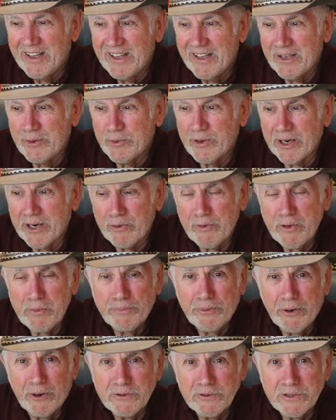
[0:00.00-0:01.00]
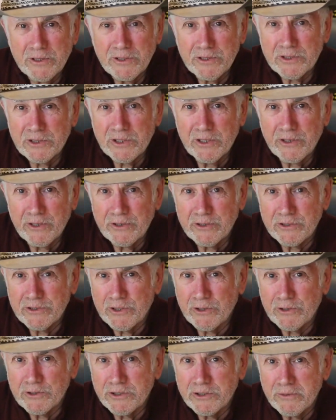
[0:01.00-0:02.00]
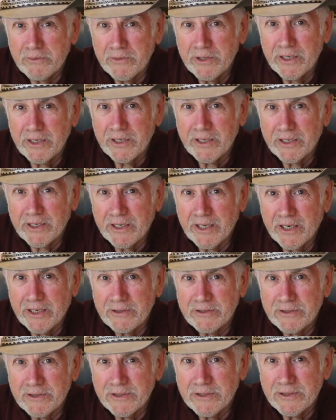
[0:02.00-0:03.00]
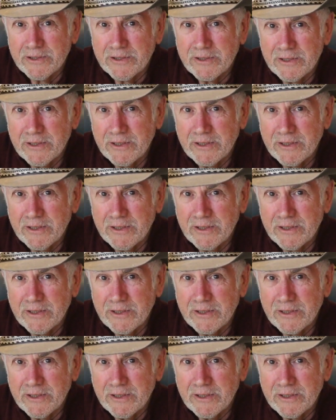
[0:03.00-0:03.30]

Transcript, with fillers: You want to repost this on all your social media accounts.